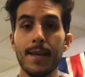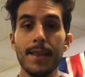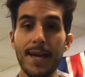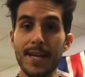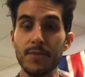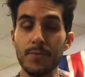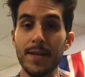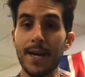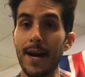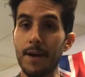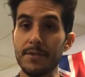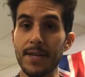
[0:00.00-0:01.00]
Last week,
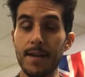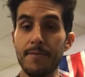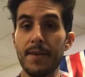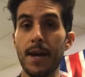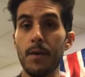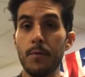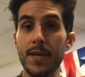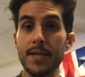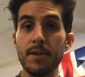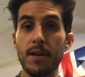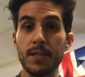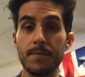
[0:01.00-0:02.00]
outside of that, we
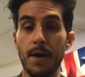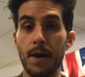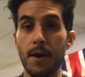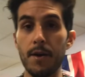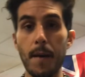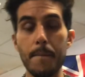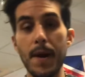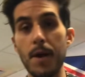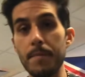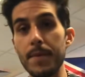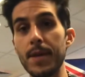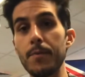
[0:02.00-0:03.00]
talked about our
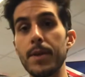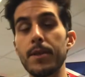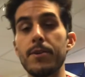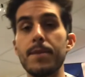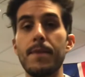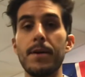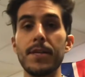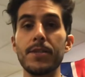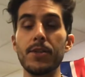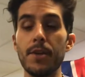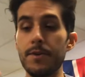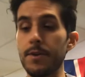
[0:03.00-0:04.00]
about me. We learned about
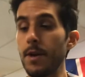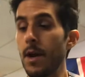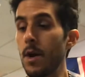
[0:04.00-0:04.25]
each other.